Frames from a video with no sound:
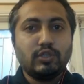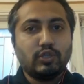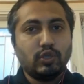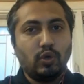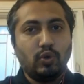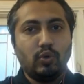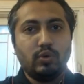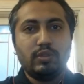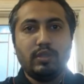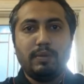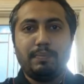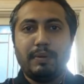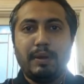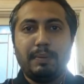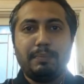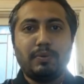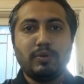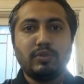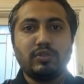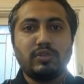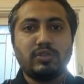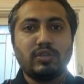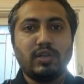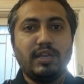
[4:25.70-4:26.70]
so the
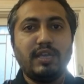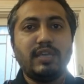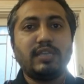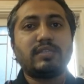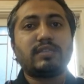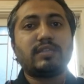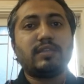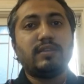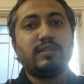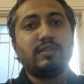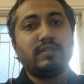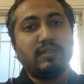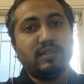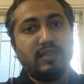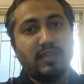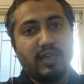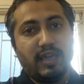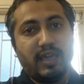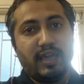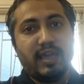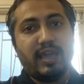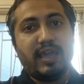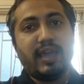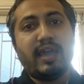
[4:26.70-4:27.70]
preposition is
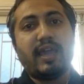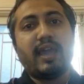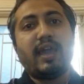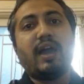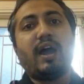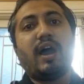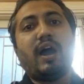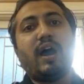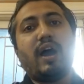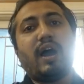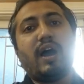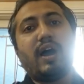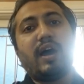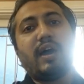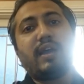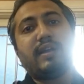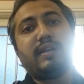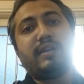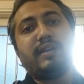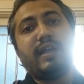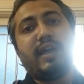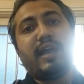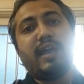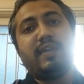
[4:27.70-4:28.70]
they
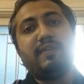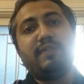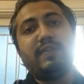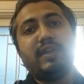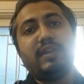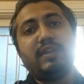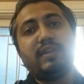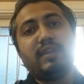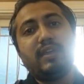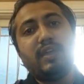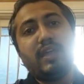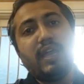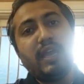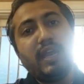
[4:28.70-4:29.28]
are diving